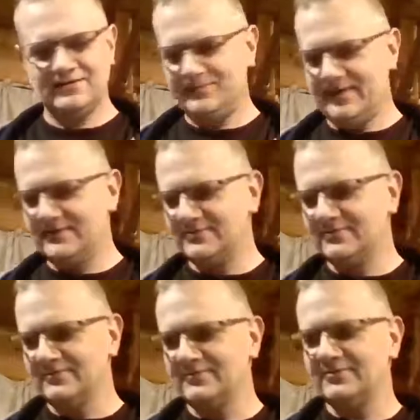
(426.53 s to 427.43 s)

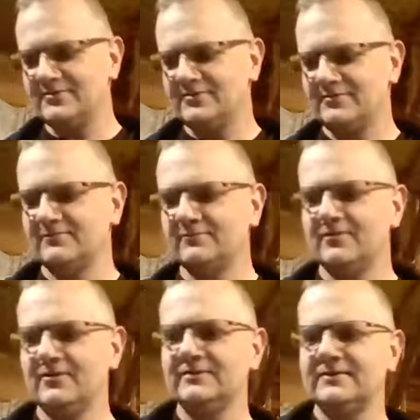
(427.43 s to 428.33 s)
spacers,
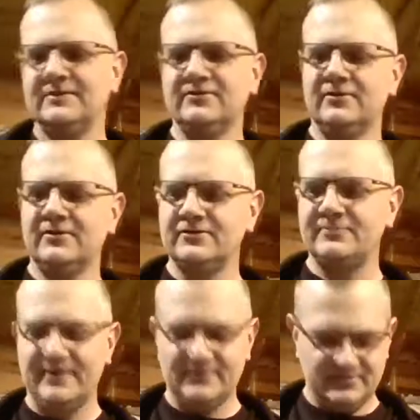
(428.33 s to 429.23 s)
or at least nice looking
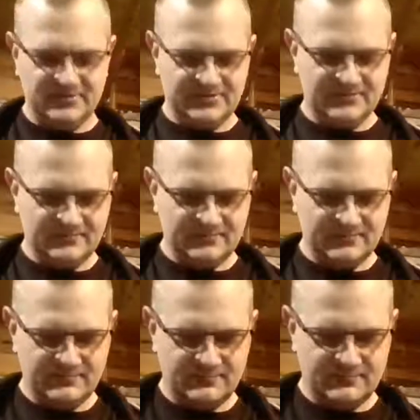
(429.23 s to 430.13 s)
spacers.
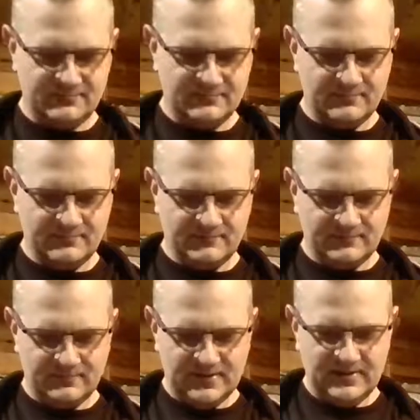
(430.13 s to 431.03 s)

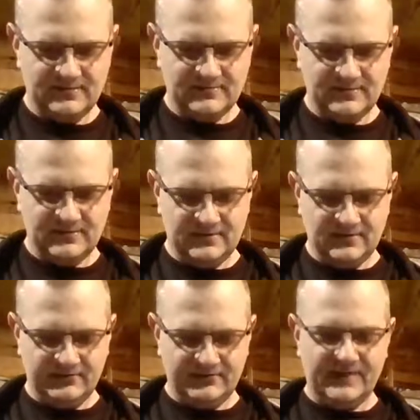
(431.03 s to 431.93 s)
Yeah, some
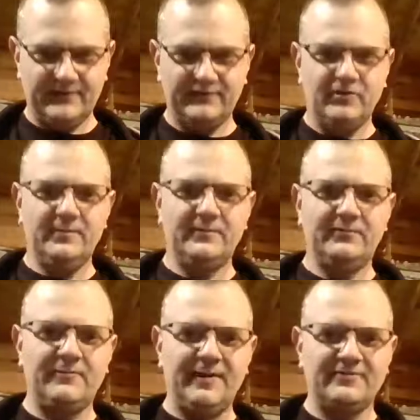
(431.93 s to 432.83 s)
nice aluminum
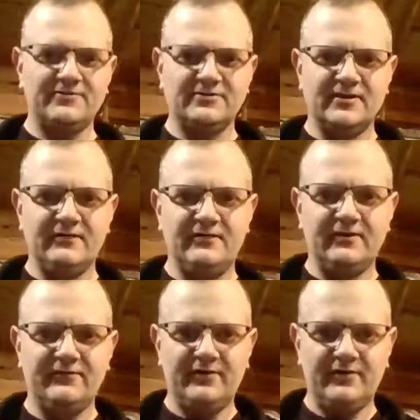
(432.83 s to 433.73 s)
spacers there if you
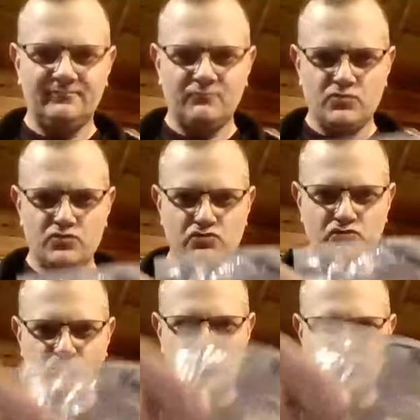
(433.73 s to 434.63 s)
can see
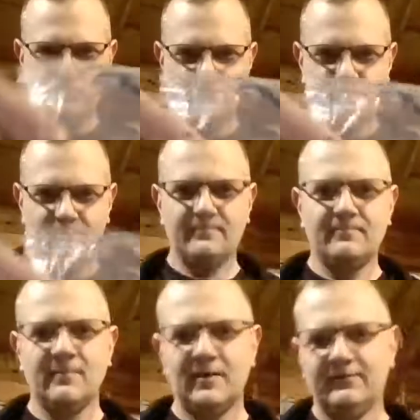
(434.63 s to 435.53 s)
them.
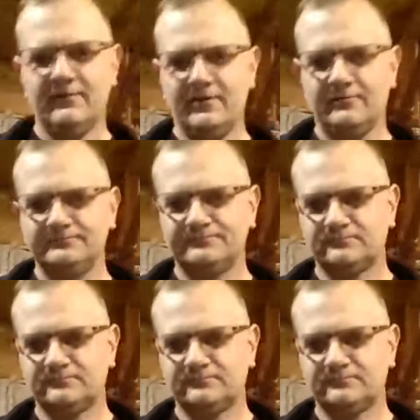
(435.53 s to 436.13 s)
So I'm